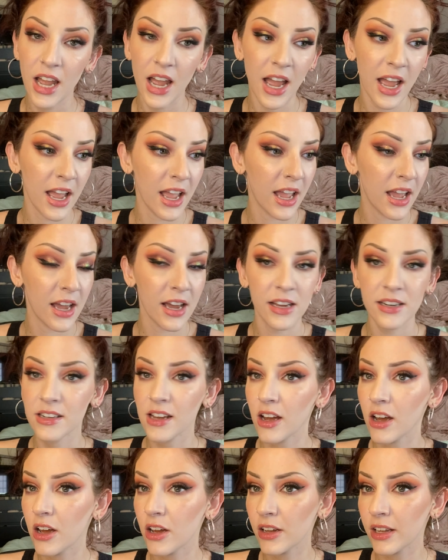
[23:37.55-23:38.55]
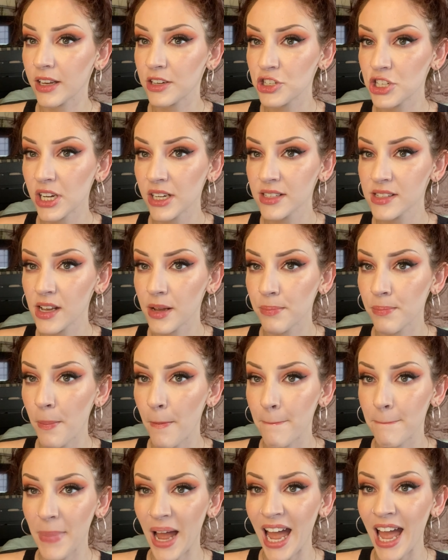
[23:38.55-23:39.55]
and I'll catch you next time.
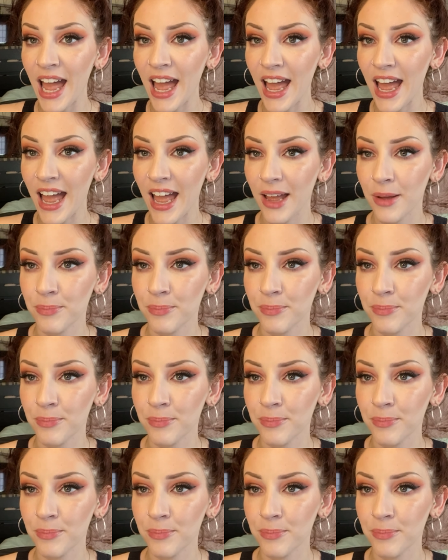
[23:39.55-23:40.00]
Bye!